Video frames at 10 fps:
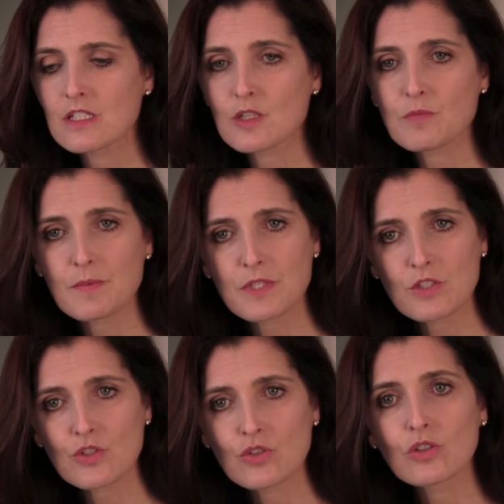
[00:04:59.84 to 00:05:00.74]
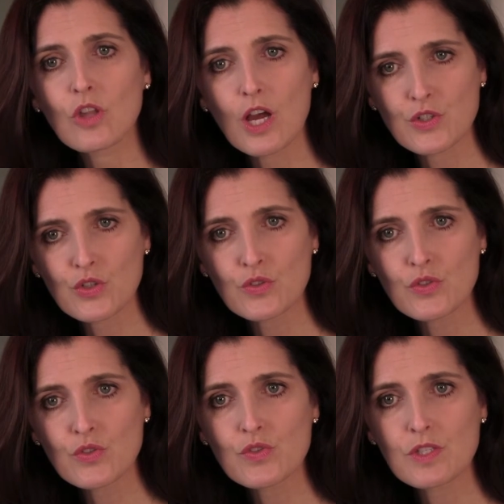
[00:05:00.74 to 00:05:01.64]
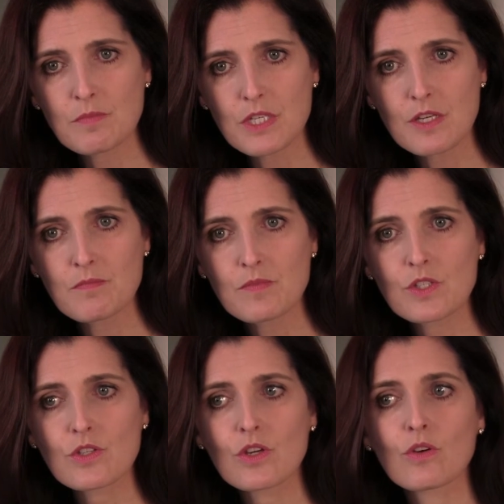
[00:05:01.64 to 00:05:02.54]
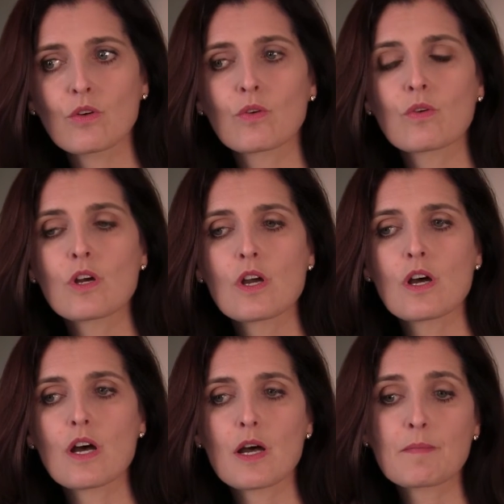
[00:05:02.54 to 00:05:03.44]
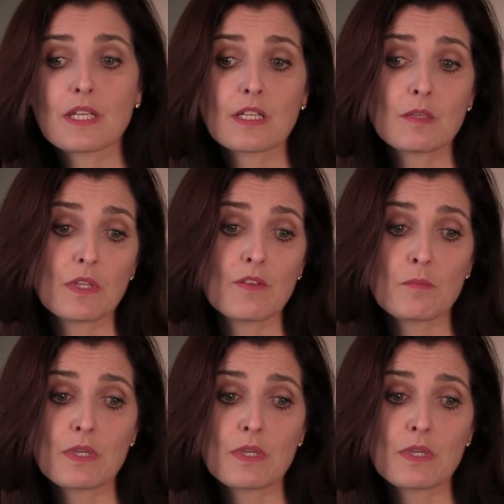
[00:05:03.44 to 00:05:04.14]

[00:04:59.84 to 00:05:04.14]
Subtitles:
Sometimes it's neurological symptoms, so It can even